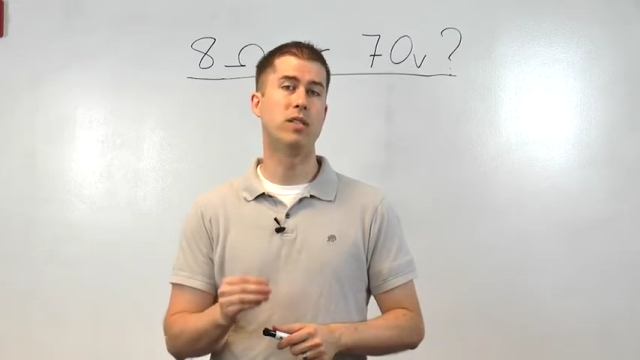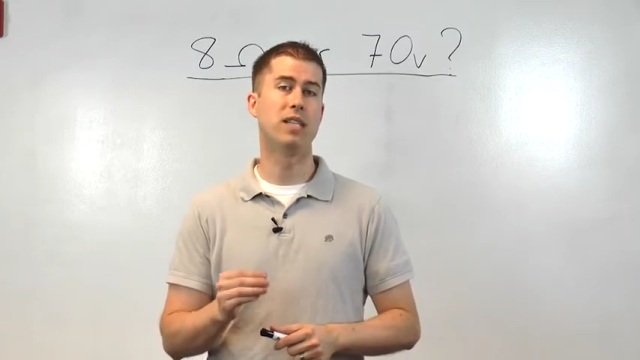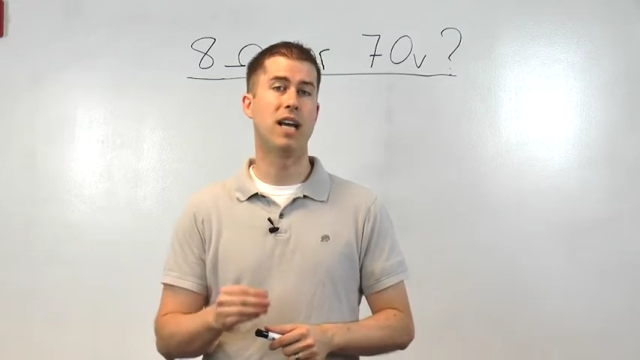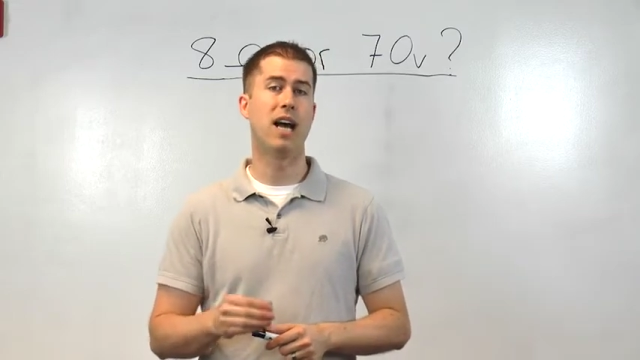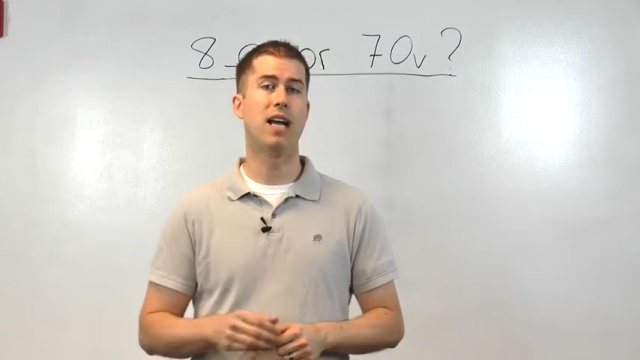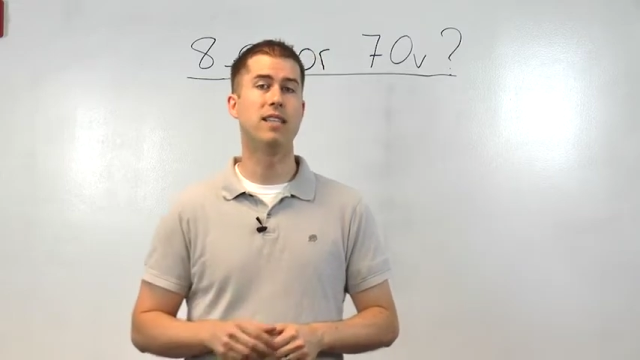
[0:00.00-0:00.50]
and
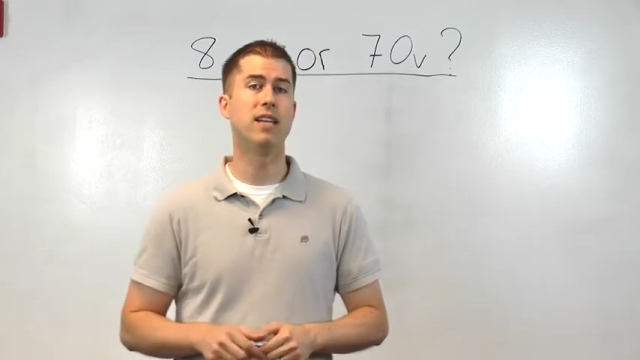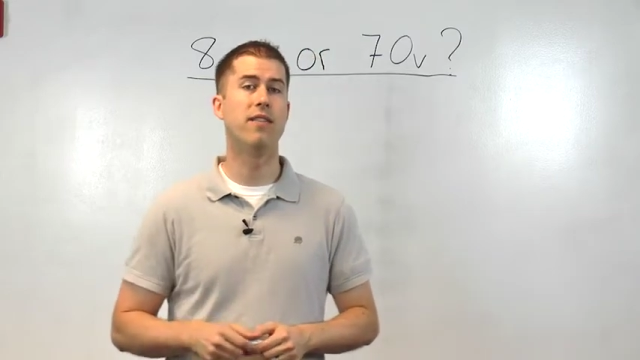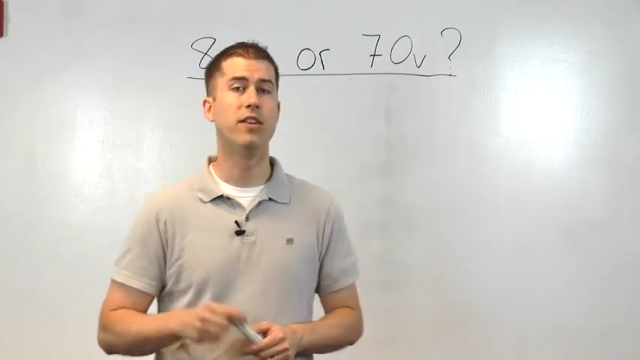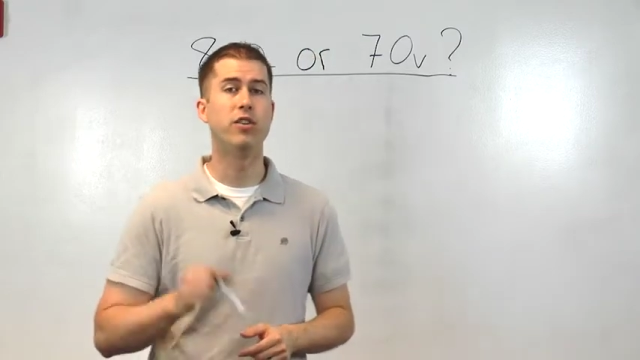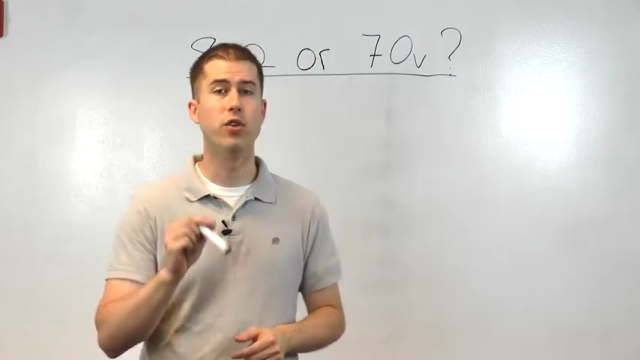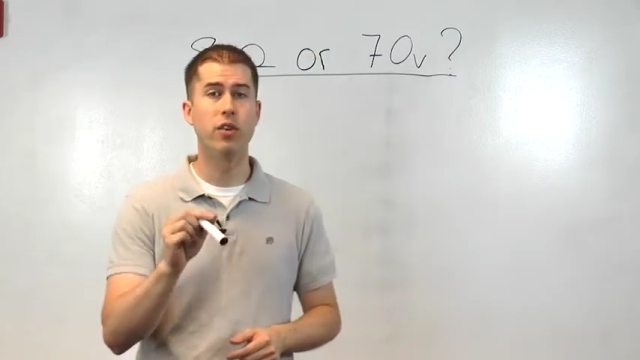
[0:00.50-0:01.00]
cons of
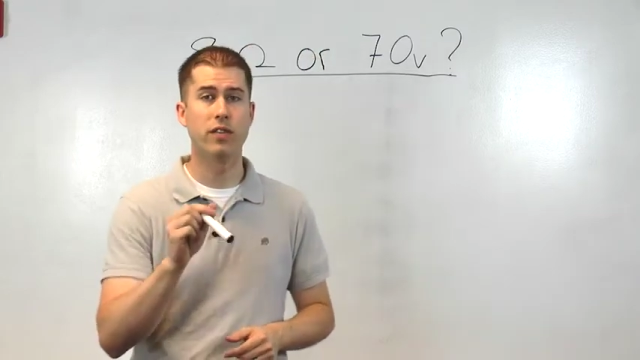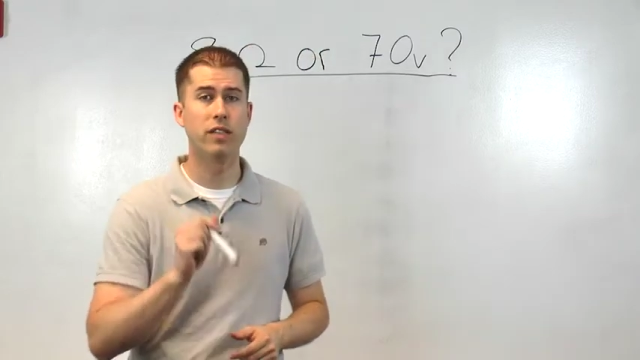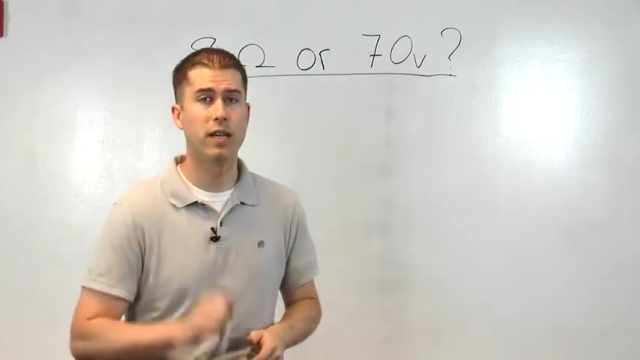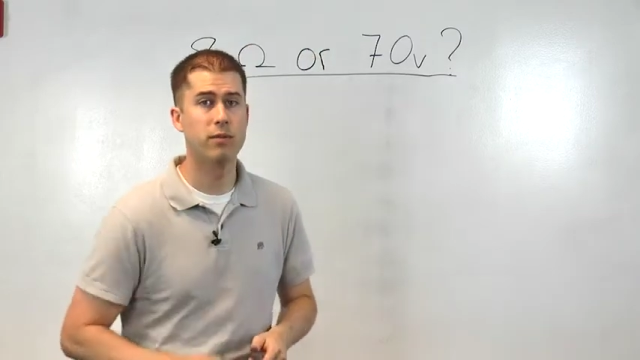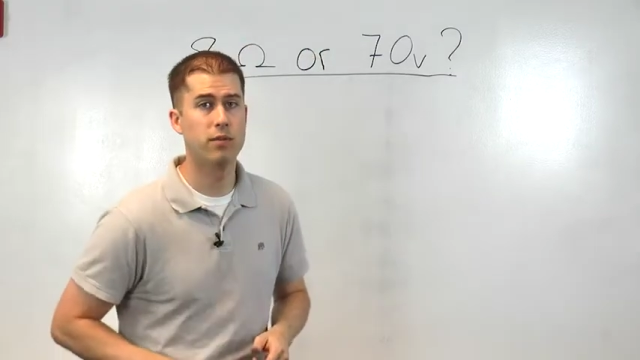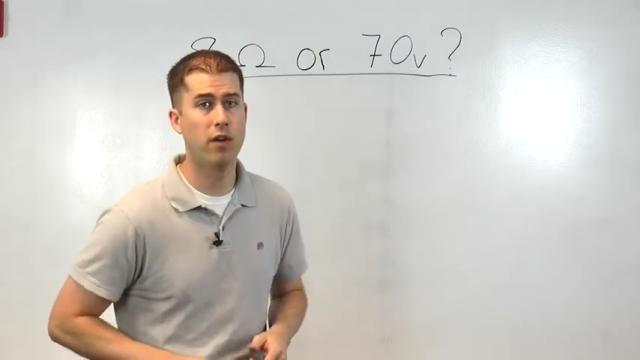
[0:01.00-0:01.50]
the two different
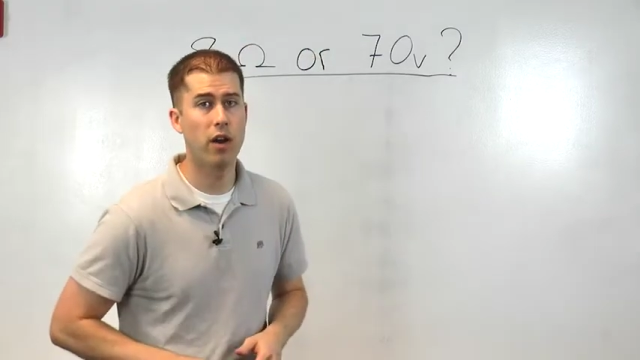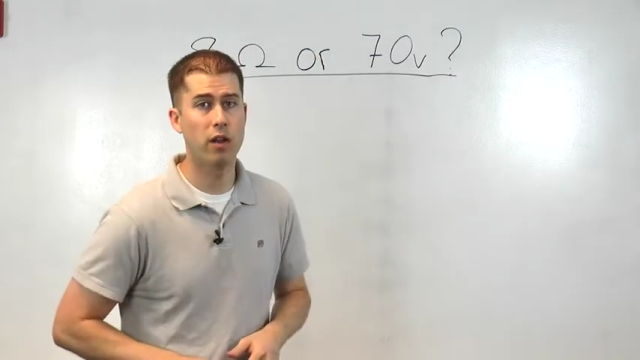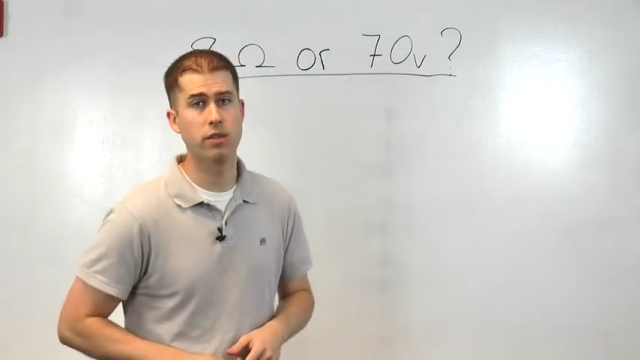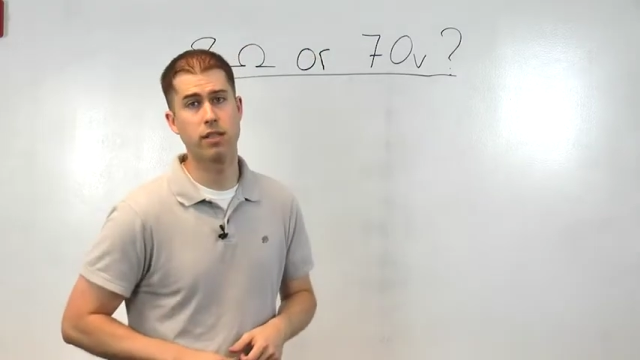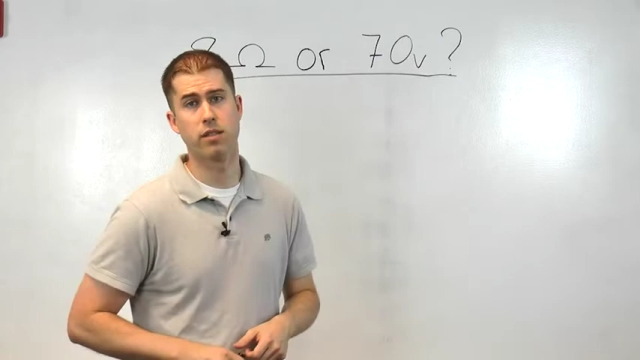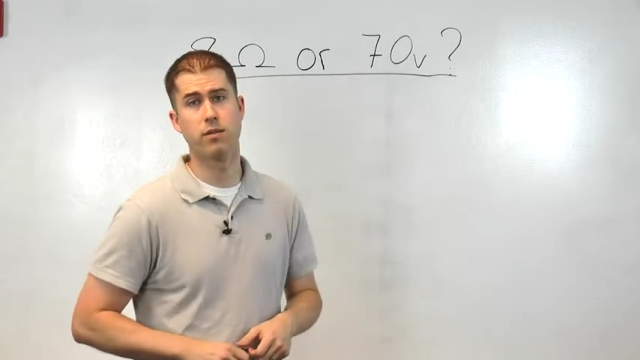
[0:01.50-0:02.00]
types of audio
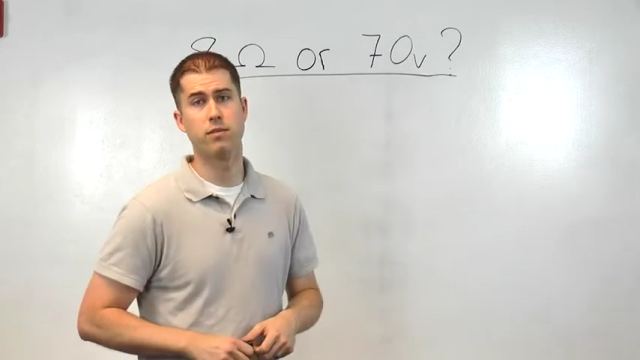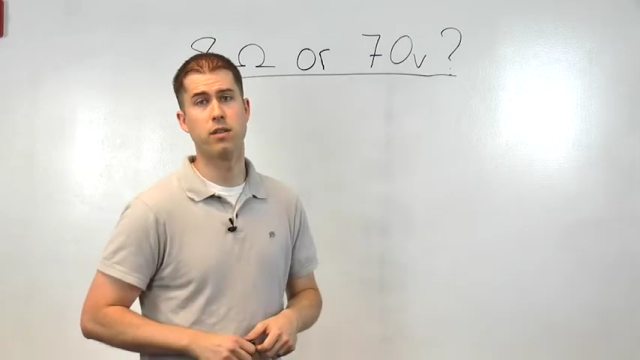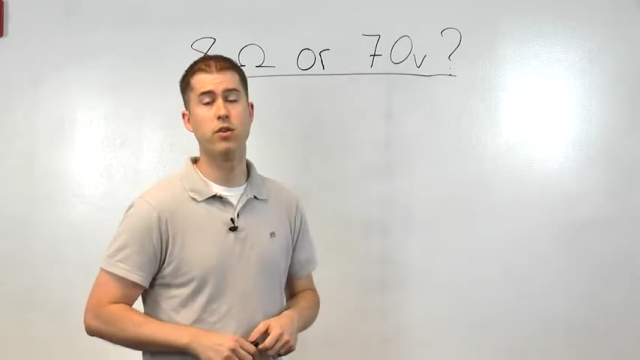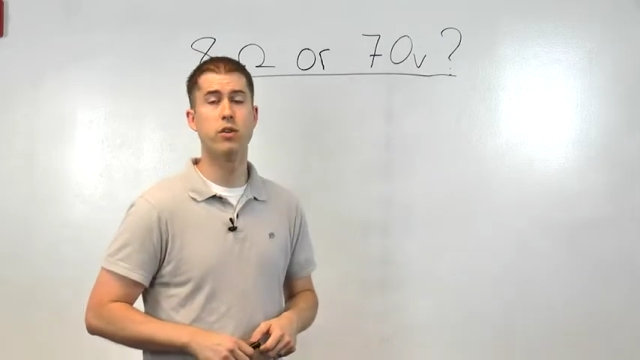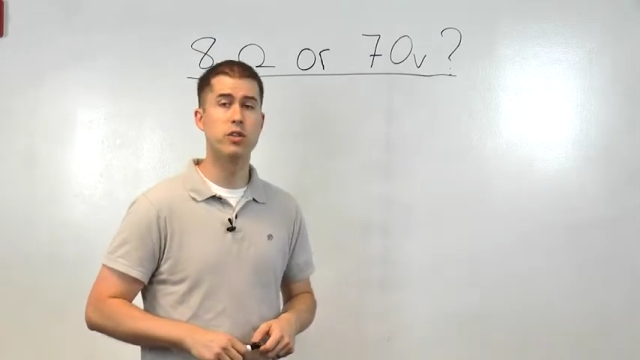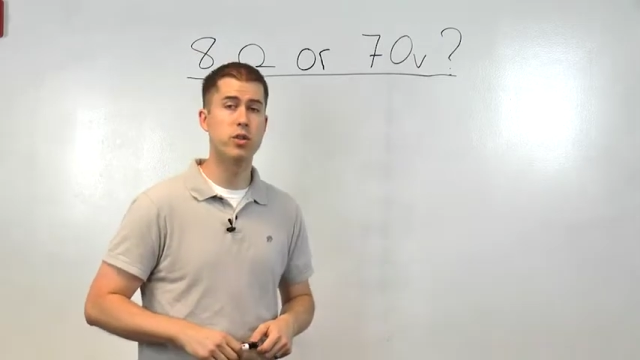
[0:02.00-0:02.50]
systems
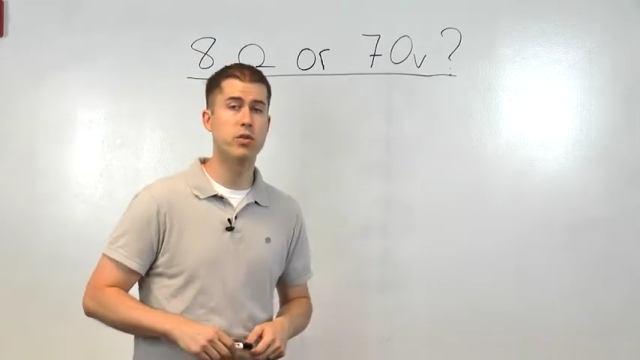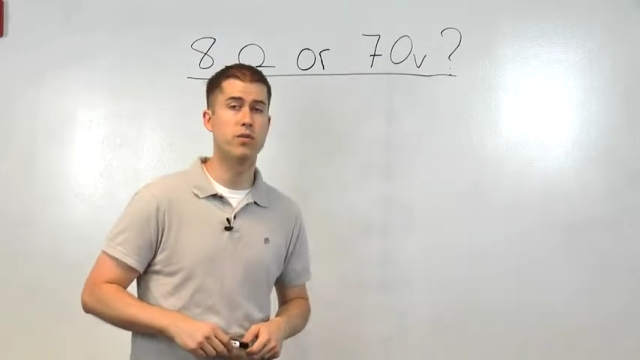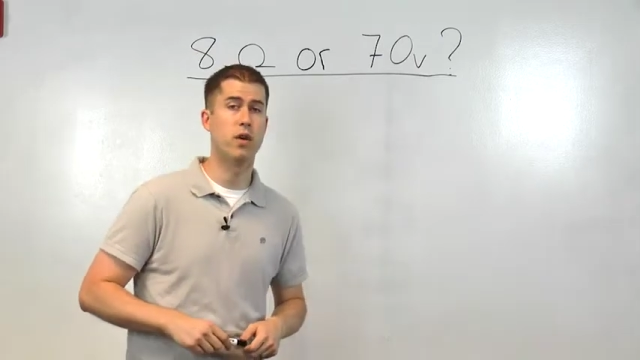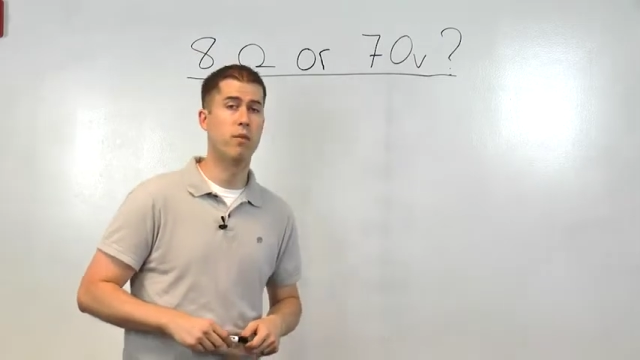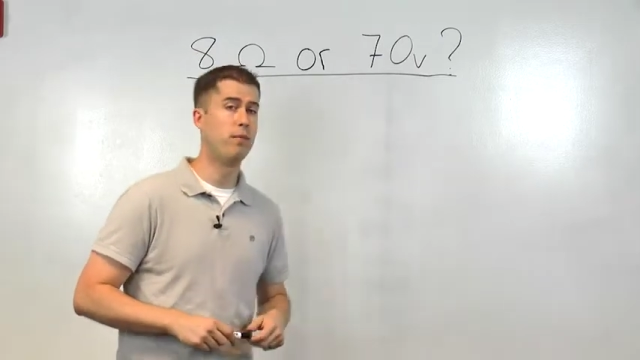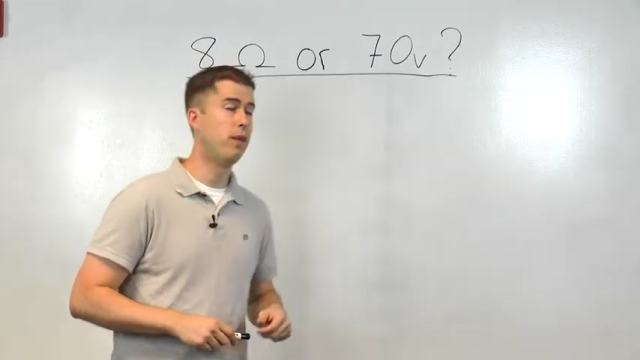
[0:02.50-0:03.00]
you can choose from,